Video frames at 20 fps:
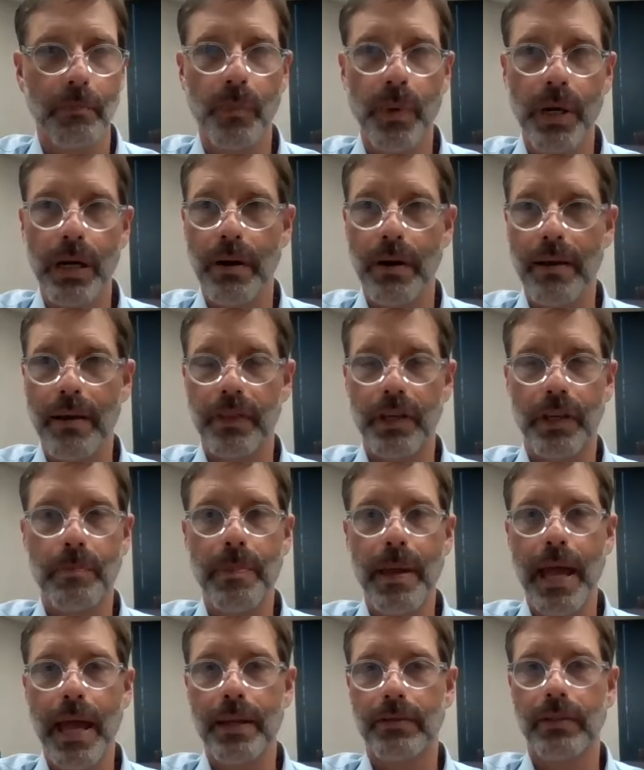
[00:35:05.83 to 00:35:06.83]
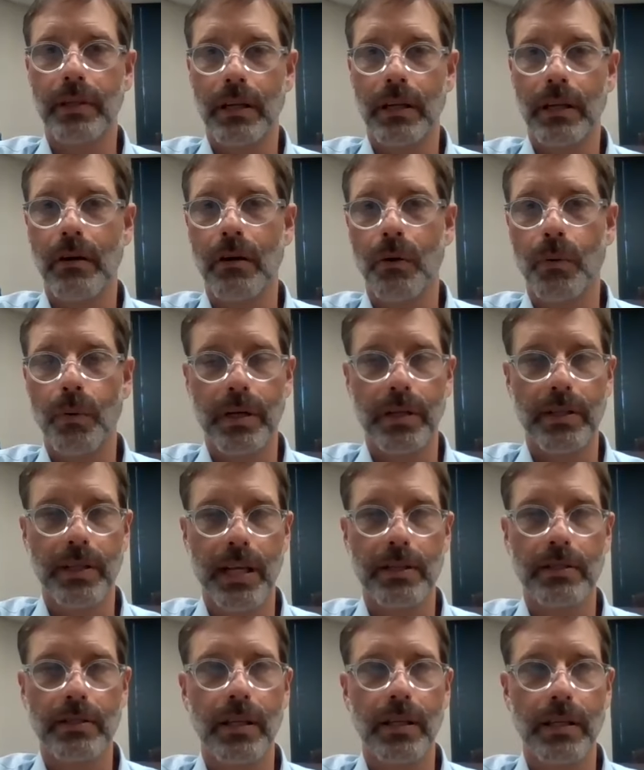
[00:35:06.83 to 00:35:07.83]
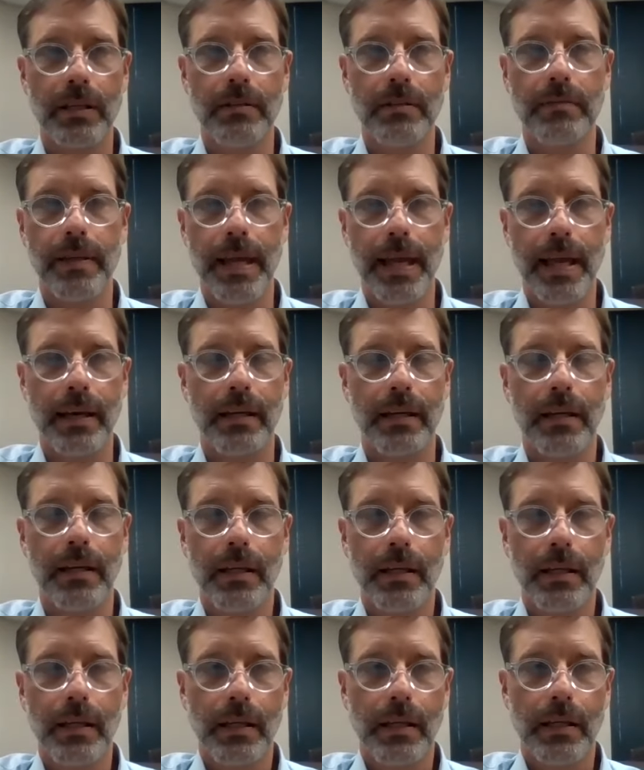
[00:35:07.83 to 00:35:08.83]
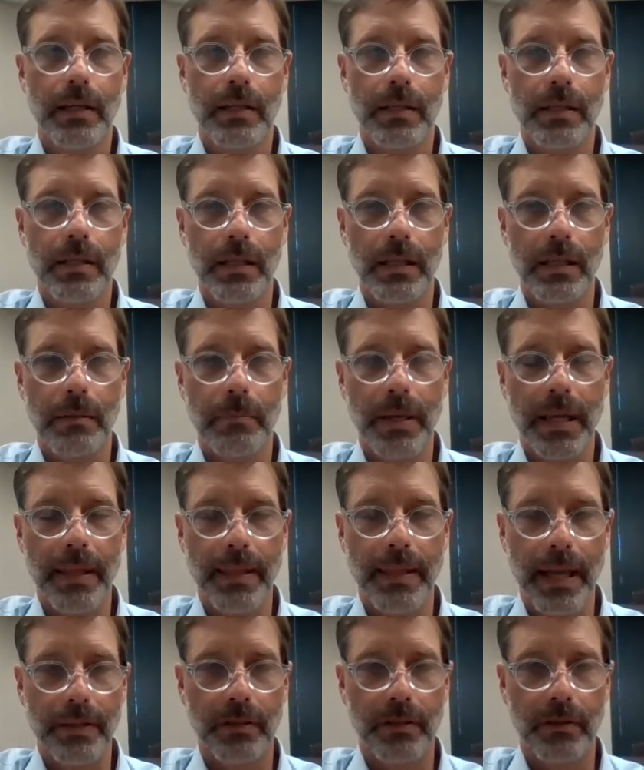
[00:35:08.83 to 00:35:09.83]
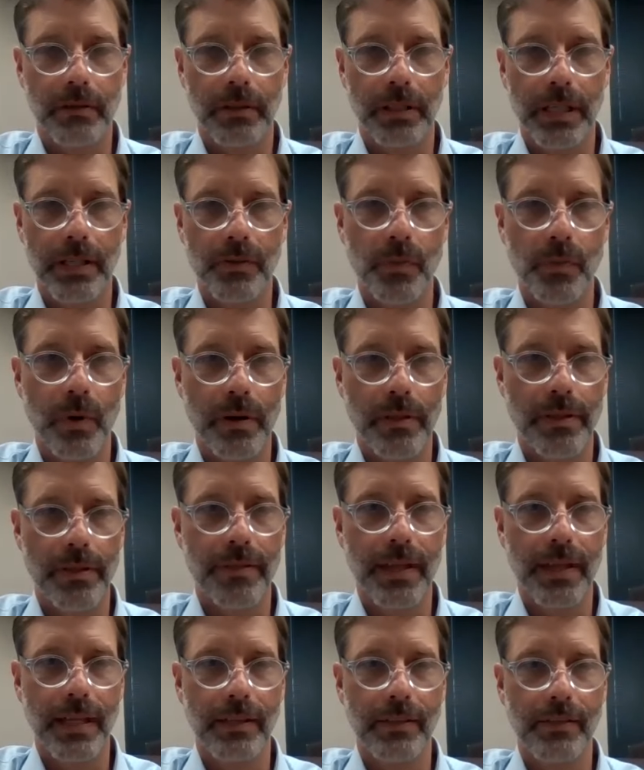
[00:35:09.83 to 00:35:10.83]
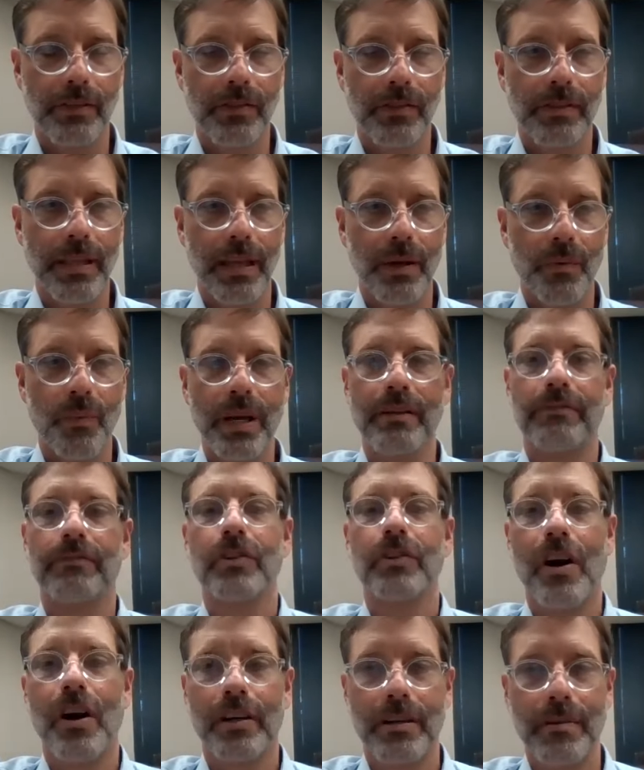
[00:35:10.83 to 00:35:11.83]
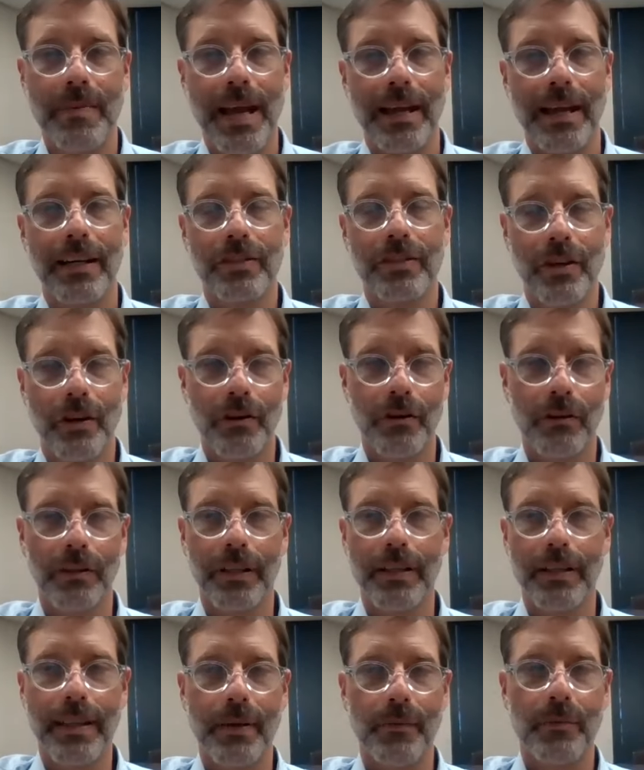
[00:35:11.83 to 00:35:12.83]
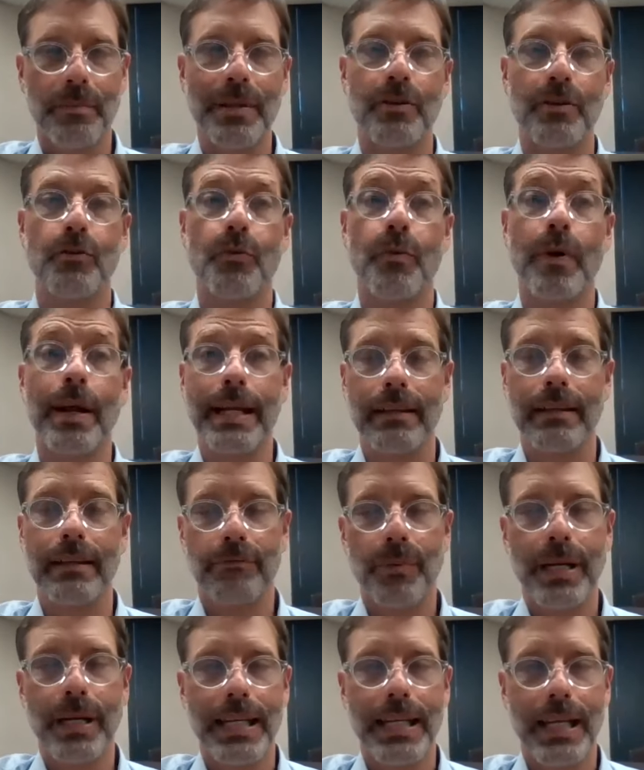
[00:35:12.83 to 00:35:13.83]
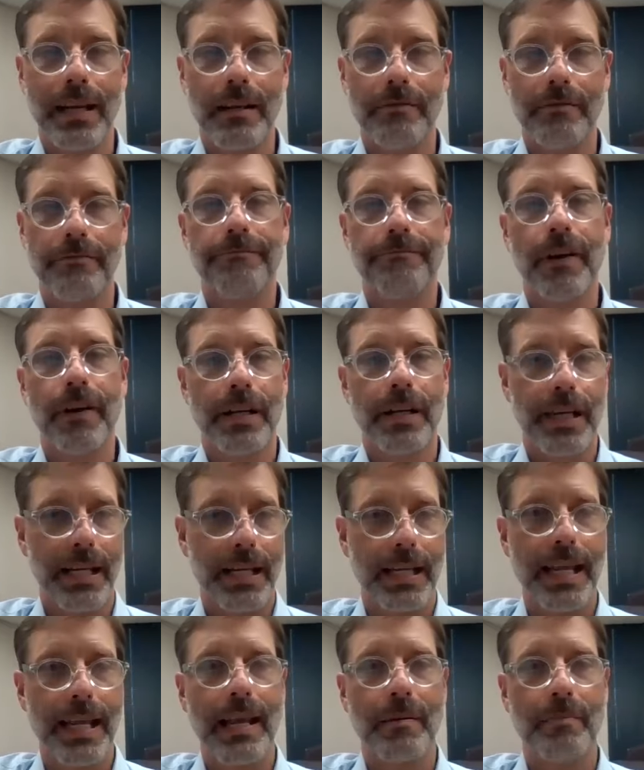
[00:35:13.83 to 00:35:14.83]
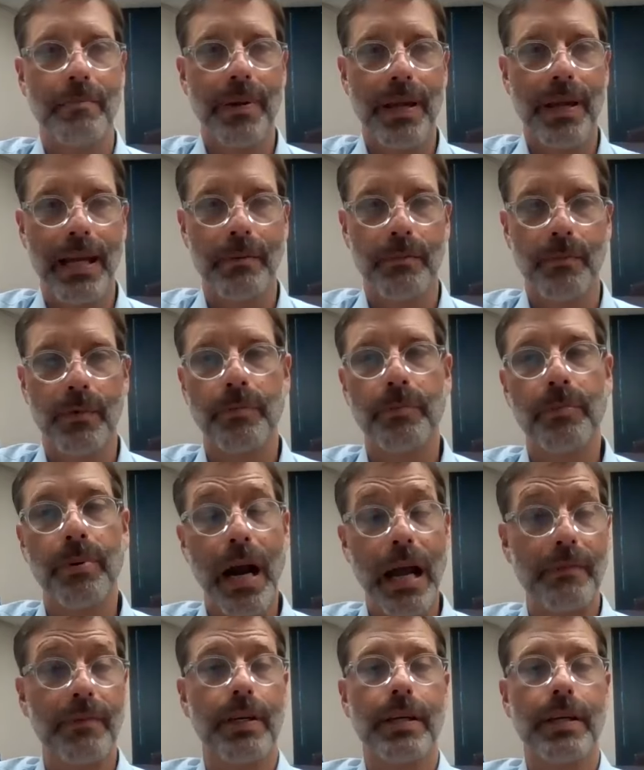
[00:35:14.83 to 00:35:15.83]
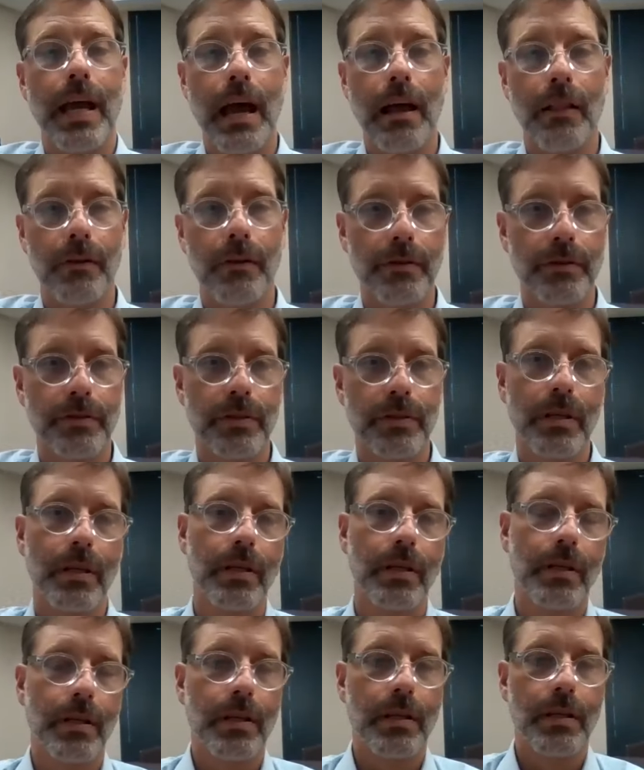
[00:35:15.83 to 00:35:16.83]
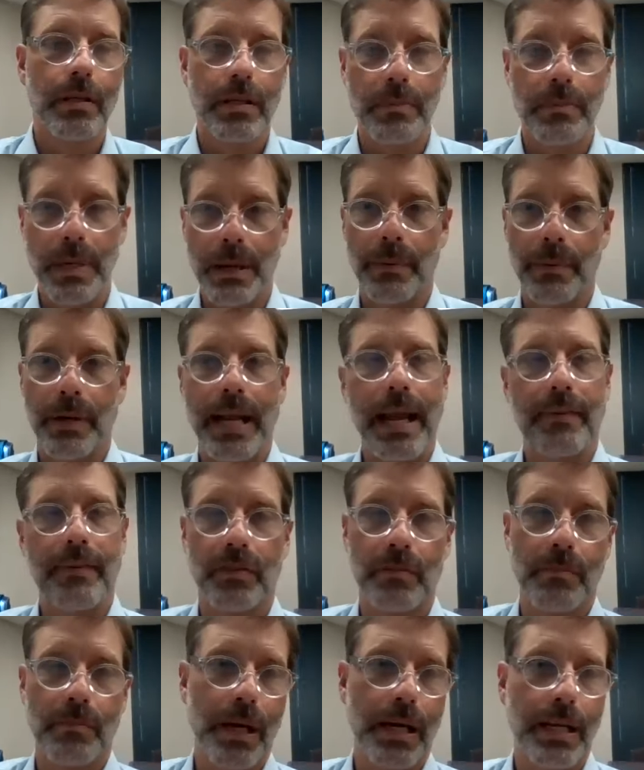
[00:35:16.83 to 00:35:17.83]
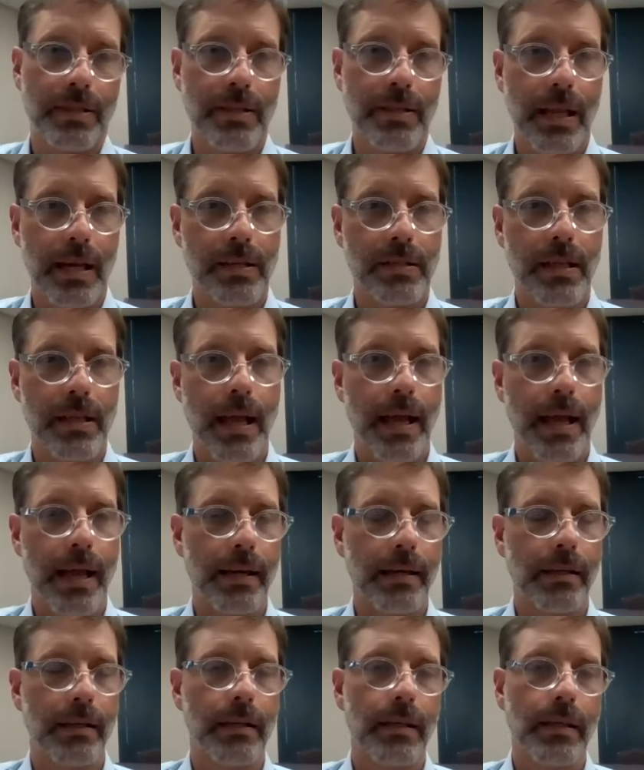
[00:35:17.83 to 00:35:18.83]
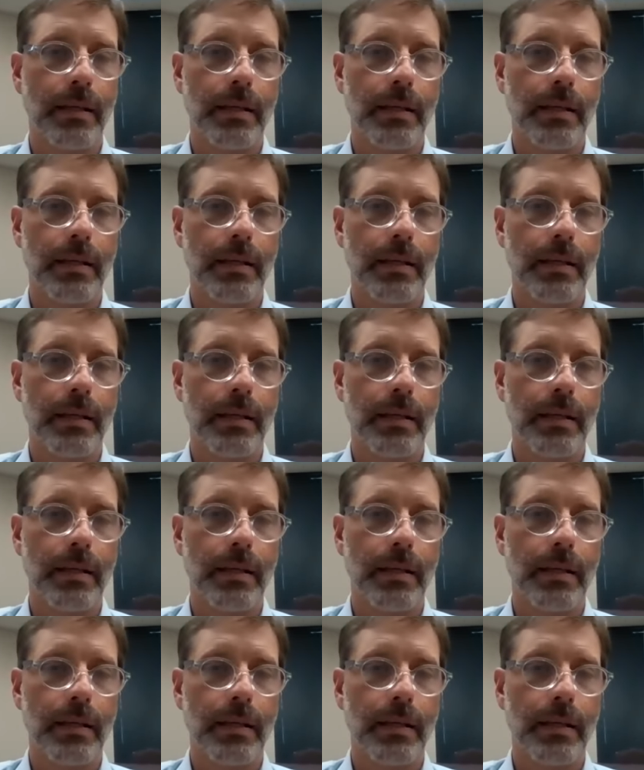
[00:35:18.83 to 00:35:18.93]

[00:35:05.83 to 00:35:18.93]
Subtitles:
We don't have the capacity in our organization to do that. And that certainly is one of the things that we have talked about internally that would be great if we did a funding campaign with private dollars to be able to have some money set aside.